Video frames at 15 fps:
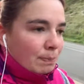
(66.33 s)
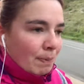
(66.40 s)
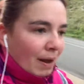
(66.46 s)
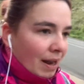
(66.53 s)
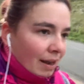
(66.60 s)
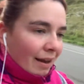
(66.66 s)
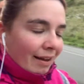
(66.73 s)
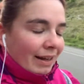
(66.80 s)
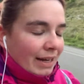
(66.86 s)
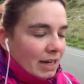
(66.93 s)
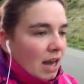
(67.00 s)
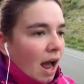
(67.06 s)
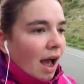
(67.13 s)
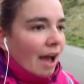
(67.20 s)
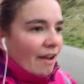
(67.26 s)
But lucky
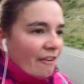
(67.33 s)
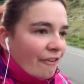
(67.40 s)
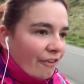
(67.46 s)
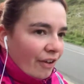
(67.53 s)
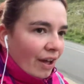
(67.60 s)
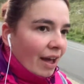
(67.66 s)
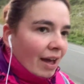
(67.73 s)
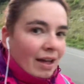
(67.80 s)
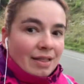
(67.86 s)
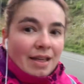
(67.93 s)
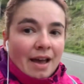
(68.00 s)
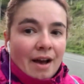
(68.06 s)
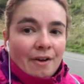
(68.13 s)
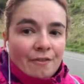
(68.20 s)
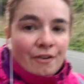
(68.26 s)
enough
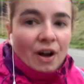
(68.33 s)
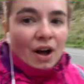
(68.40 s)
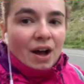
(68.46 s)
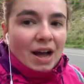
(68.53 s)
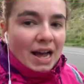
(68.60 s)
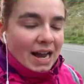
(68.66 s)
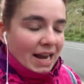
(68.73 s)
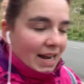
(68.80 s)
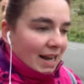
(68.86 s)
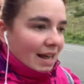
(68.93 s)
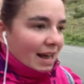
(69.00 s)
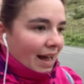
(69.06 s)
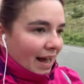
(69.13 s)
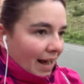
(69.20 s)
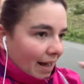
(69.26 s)
they are fine,
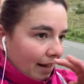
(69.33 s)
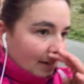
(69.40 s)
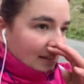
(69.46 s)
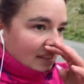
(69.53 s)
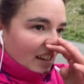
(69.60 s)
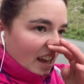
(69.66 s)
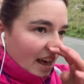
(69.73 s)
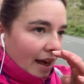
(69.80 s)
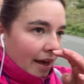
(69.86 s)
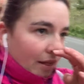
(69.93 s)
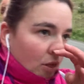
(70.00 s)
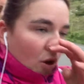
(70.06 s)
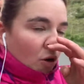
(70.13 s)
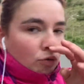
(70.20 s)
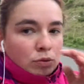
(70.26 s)
and
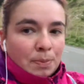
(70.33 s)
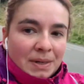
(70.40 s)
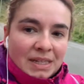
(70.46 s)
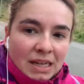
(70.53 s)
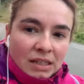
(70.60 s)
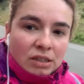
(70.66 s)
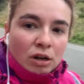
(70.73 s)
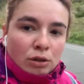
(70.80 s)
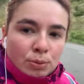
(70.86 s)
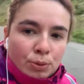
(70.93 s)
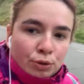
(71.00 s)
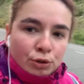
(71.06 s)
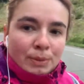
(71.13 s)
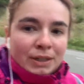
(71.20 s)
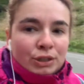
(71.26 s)
they'll also be sent to
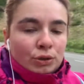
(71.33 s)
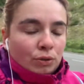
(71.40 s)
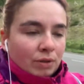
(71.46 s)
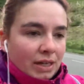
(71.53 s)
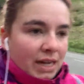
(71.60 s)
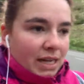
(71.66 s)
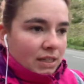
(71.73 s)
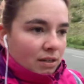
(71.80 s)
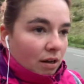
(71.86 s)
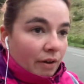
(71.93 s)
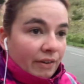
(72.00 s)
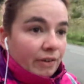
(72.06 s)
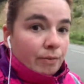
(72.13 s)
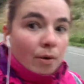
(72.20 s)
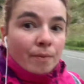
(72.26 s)
hospital to make sure there's
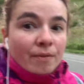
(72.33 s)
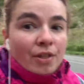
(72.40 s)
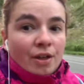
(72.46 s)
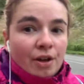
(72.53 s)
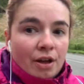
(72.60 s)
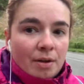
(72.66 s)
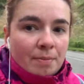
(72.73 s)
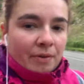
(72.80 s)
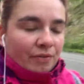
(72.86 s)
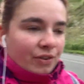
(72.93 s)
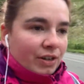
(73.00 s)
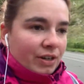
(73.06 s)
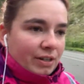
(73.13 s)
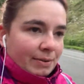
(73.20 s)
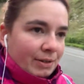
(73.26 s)
nothing wrong with them,
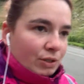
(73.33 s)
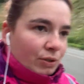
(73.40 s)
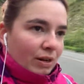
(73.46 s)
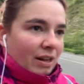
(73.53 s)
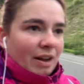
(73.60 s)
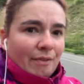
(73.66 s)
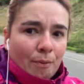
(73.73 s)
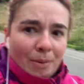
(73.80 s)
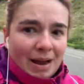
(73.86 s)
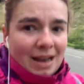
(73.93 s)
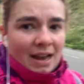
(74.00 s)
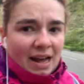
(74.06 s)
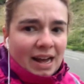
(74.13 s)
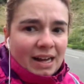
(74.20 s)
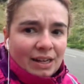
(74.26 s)
obviously to make sure they have a wet
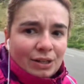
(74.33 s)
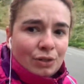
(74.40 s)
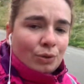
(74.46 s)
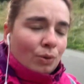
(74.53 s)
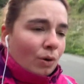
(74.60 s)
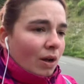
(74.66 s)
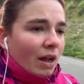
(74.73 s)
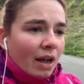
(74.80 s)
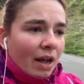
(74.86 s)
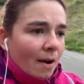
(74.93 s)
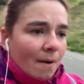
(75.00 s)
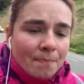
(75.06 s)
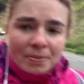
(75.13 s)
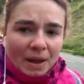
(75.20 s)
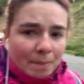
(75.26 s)
lash or
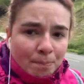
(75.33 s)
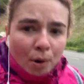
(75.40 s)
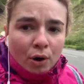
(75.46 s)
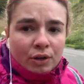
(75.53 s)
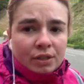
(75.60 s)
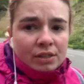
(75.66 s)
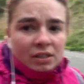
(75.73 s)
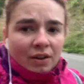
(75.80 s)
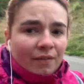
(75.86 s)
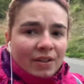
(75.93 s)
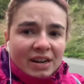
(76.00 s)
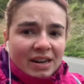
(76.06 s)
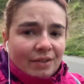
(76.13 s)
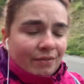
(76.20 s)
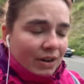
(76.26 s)
they've broken something
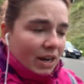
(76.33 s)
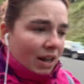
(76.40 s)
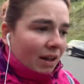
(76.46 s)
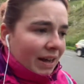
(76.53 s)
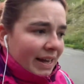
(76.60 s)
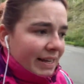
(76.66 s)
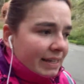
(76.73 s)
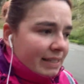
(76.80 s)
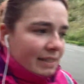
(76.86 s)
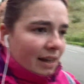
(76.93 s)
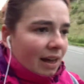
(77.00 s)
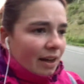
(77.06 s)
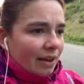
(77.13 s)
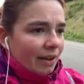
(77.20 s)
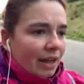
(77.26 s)
they didn't realize,
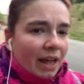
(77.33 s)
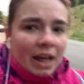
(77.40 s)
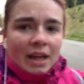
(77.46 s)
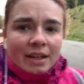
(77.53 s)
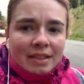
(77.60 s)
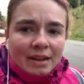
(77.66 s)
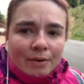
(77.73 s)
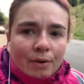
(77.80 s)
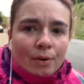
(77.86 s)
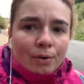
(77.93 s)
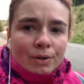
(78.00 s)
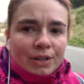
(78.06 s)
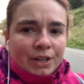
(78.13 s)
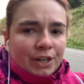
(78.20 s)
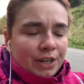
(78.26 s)
so they're all
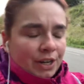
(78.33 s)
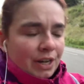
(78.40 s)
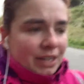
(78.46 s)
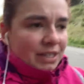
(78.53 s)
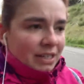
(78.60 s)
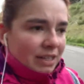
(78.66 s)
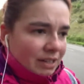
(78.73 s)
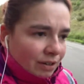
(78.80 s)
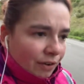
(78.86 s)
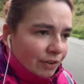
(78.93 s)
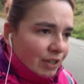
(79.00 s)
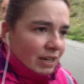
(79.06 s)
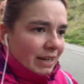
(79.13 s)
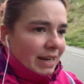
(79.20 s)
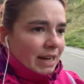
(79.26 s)
good. And
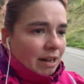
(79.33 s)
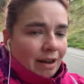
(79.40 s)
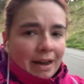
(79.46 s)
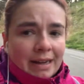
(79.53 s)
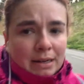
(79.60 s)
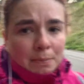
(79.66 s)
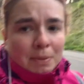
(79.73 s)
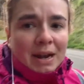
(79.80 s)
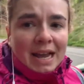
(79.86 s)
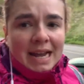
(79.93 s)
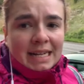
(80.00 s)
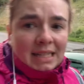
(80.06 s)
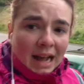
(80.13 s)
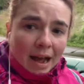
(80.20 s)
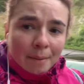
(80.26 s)
obviously like the
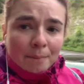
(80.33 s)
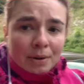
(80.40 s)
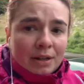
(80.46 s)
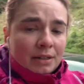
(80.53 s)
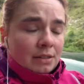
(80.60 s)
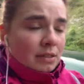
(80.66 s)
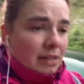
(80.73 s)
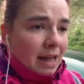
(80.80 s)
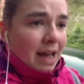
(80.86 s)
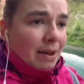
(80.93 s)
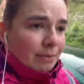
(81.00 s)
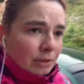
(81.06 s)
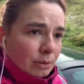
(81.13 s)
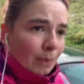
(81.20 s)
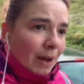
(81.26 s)
police ambulance there
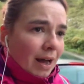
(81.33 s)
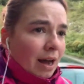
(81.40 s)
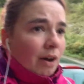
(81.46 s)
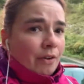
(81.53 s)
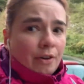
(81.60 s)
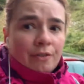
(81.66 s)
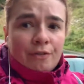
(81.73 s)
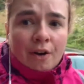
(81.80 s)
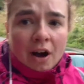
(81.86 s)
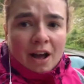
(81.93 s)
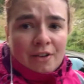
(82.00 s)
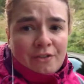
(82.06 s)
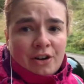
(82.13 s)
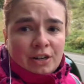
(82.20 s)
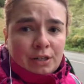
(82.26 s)
as well, and the
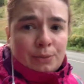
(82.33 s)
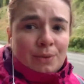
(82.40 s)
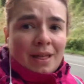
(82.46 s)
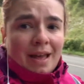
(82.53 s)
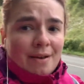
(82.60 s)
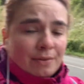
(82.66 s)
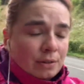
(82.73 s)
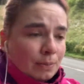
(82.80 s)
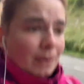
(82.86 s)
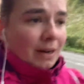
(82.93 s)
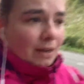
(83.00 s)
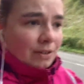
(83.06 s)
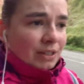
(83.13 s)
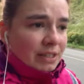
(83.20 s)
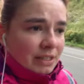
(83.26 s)
firefighters were there as
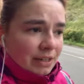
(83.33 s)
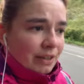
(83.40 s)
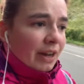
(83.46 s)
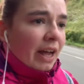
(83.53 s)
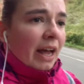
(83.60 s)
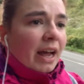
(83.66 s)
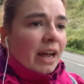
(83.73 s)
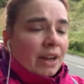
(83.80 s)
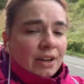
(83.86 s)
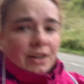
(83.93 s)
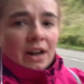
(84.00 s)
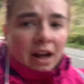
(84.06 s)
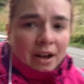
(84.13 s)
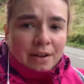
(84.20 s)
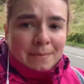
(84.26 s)
well, just to, you
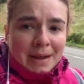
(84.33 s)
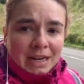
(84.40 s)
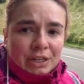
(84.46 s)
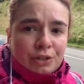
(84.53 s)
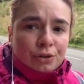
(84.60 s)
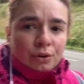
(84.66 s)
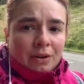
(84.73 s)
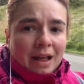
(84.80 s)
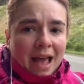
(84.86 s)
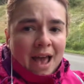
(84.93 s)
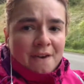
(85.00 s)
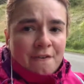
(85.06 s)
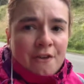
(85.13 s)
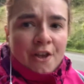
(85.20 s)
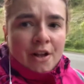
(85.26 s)
know, make sure that
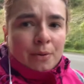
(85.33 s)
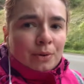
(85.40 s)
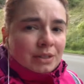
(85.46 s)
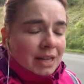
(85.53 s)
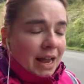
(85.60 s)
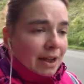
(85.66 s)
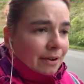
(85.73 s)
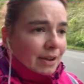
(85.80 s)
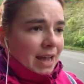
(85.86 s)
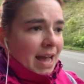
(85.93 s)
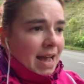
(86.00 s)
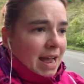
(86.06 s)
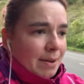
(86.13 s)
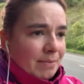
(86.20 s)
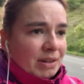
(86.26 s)
everything was
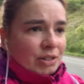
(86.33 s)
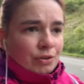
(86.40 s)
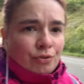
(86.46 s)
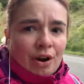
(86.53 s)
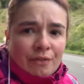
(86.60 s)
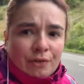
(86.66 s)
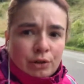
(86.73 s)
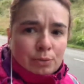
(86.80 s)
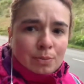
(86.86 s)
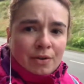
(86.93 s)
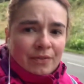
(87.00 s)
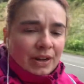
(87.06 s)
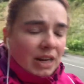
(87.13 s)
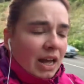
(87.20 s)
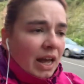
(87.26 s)
a-okay, make sure traffic was
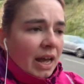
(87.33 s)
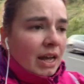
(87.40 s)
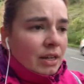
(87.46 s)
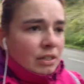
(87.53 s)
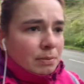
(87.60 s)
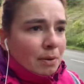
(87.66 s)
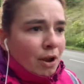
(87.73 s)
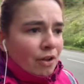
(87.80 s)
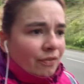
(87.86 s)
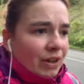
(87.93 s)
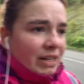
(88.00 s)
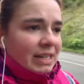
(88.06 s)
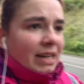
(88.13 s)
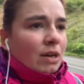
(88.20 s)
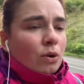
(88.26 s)
moving smoothly.
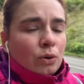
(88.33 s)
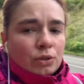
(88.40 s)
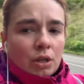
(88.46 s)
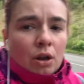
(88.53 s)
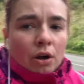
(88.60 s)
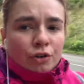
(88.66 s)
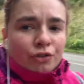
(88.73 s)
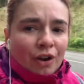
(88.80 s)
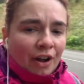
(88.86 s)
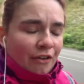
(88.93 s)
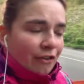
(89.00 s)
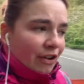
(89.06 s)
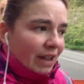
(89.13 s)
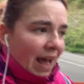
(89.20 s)
It did cause a lot of traffic.